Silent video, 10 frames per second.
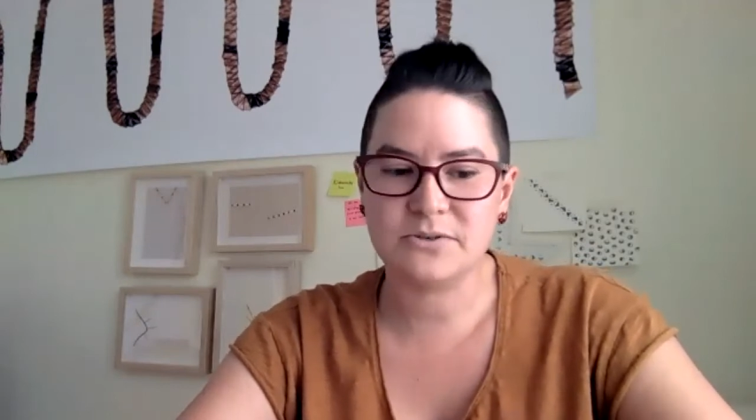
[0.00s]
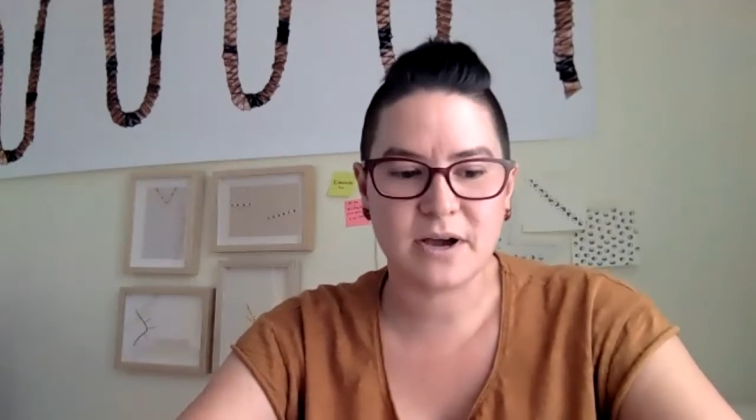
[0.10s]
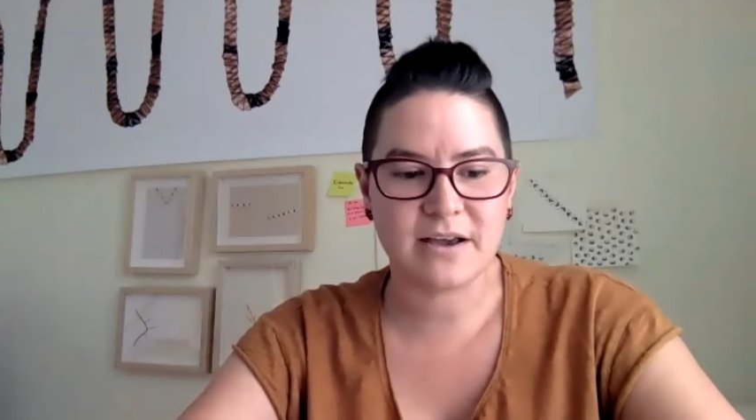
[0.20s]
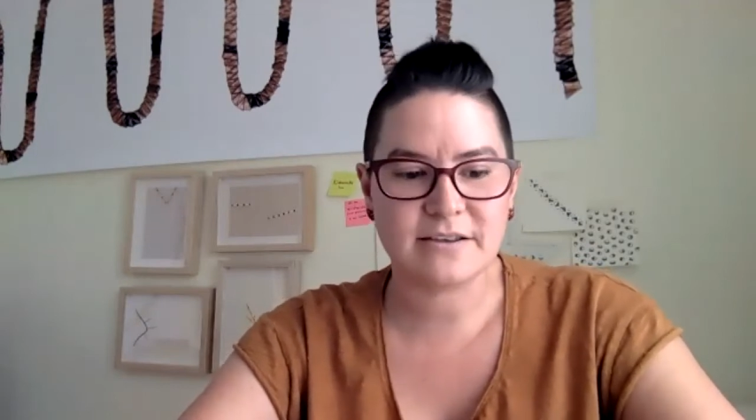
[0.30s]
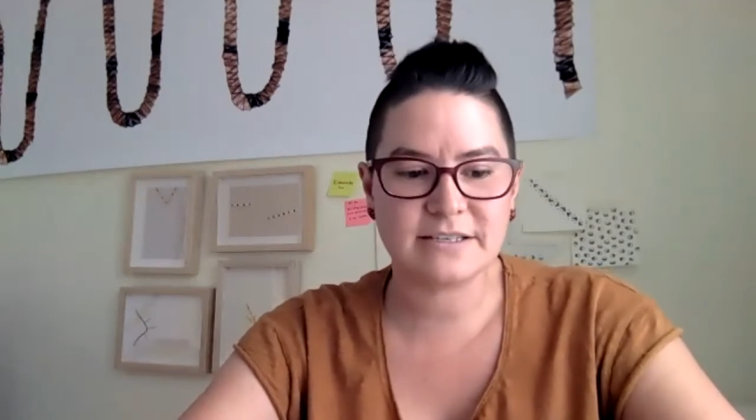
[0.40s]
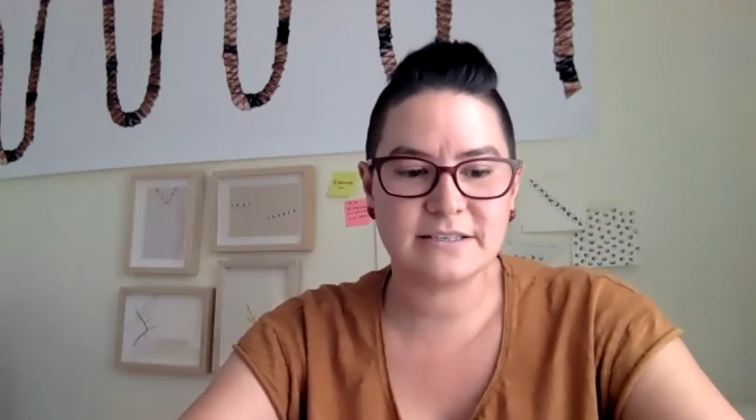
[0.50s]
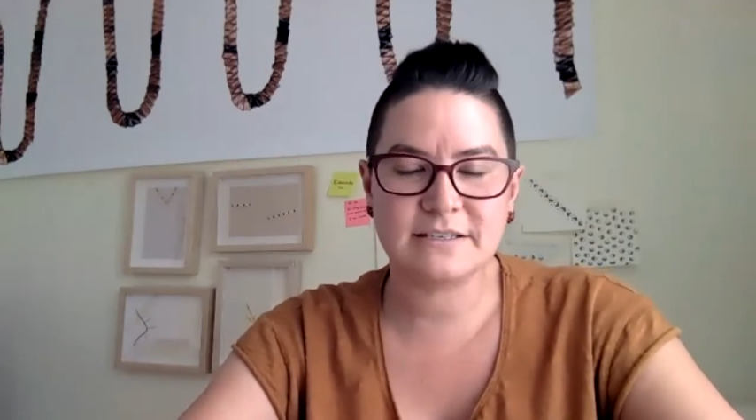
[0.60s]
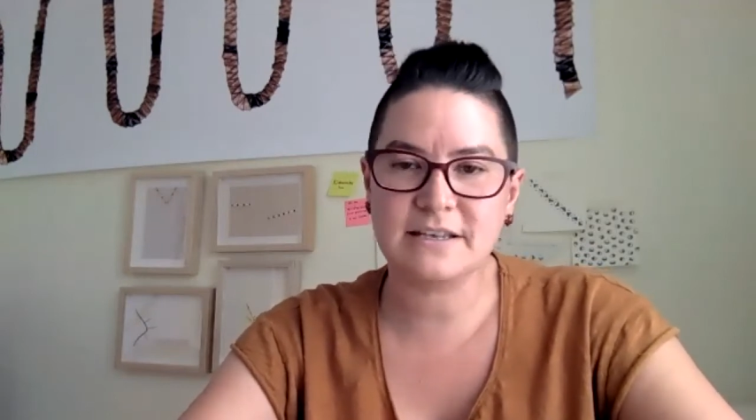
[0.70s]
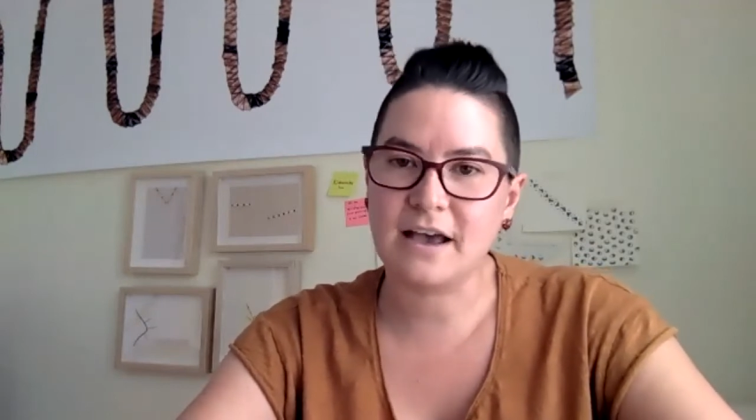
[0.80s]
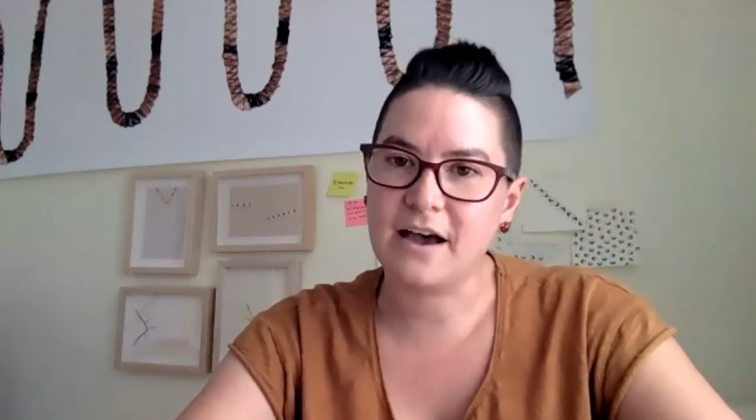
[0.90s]

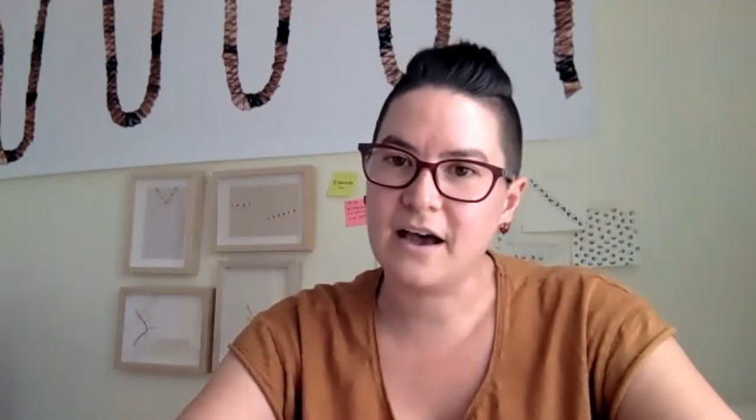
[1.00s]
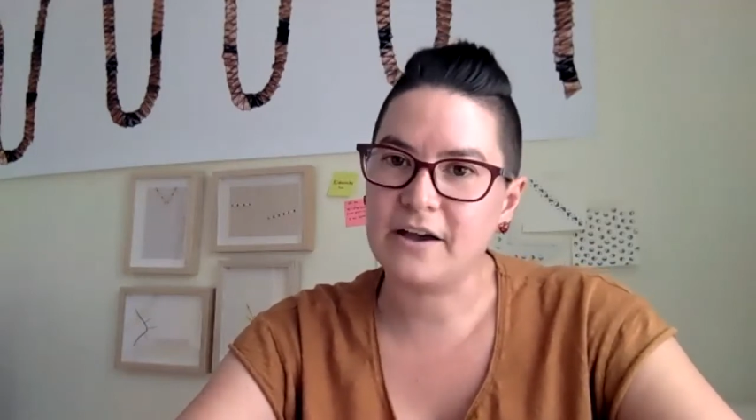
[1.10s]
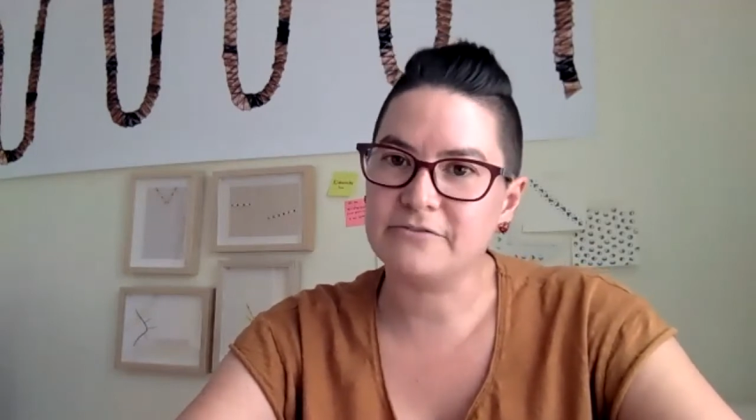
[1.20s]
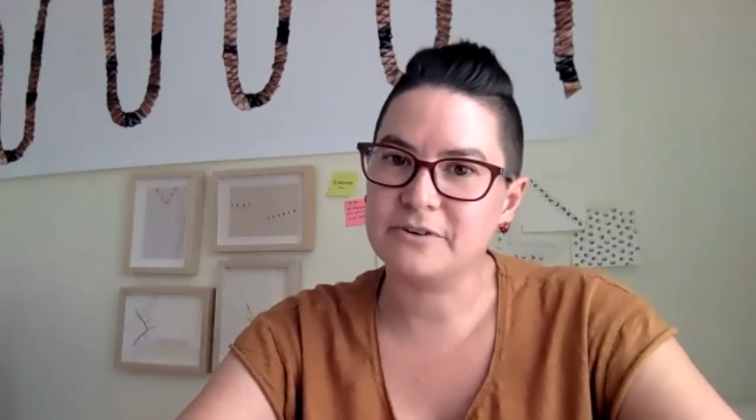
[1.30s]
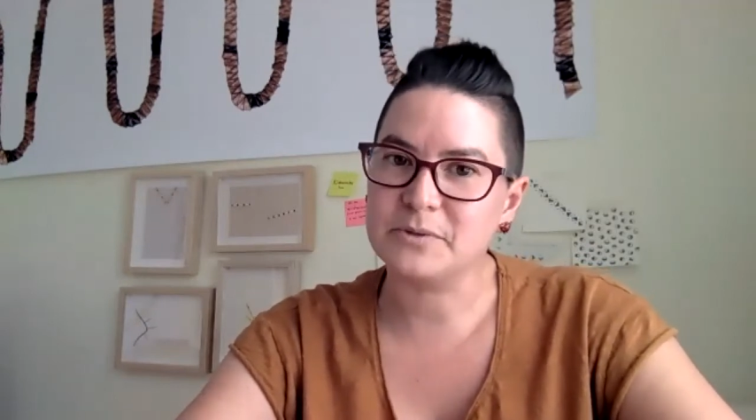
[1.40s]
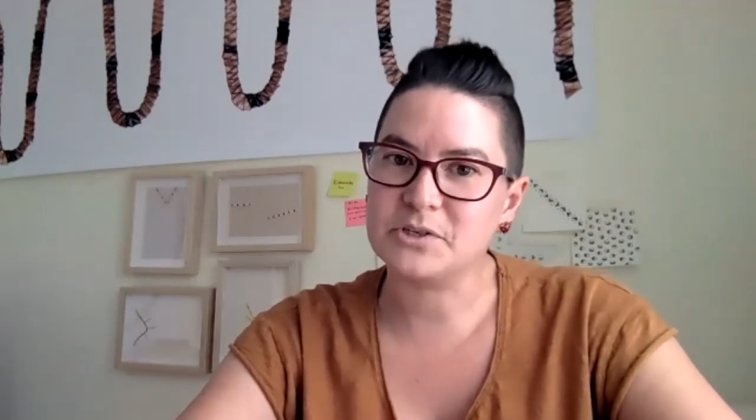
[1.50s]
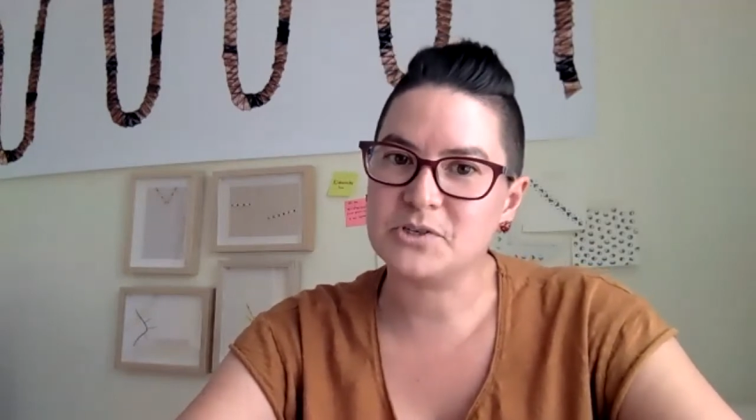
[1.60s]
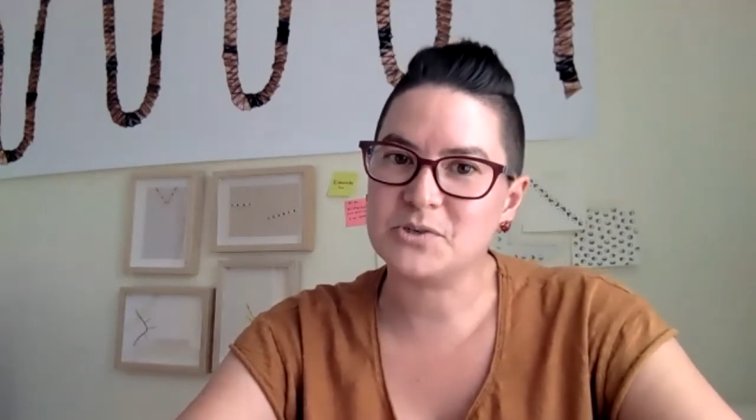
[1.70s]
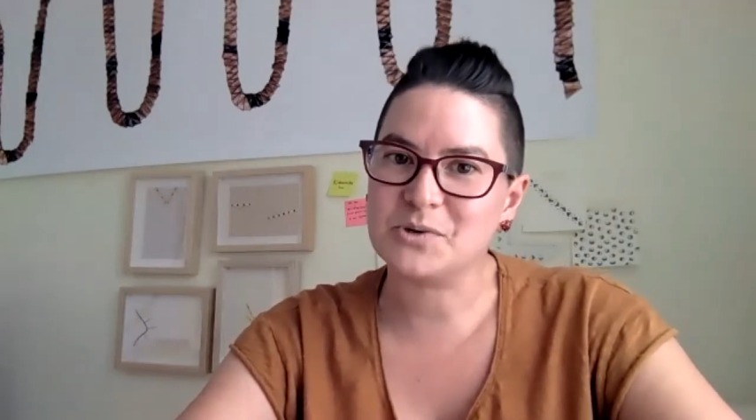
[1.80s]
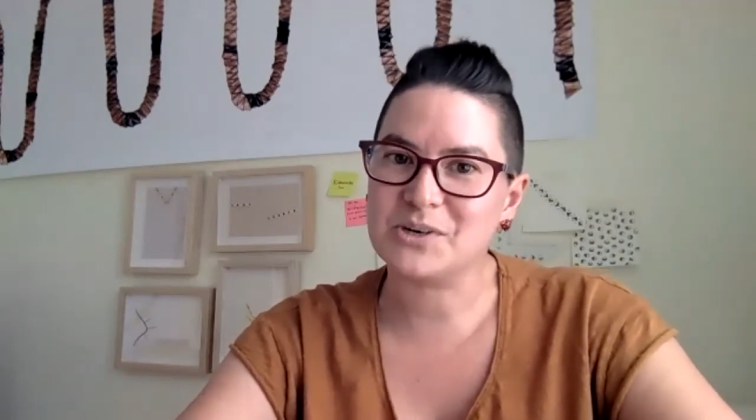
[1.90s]
us from the
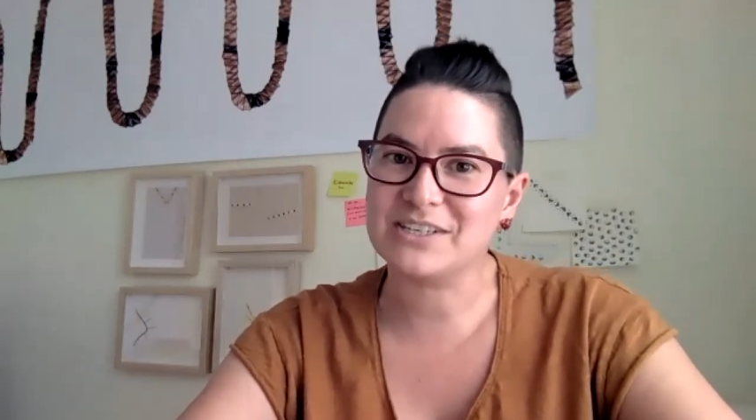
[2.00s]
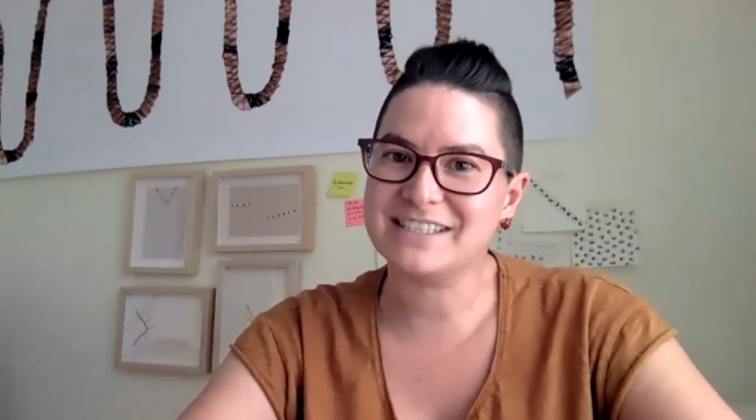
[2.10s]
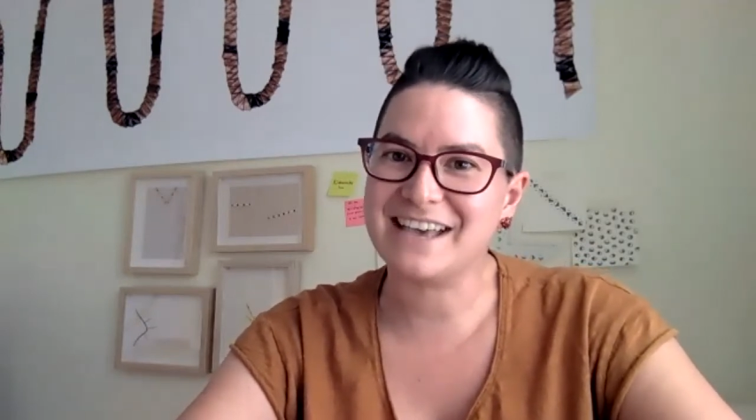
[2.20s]
shores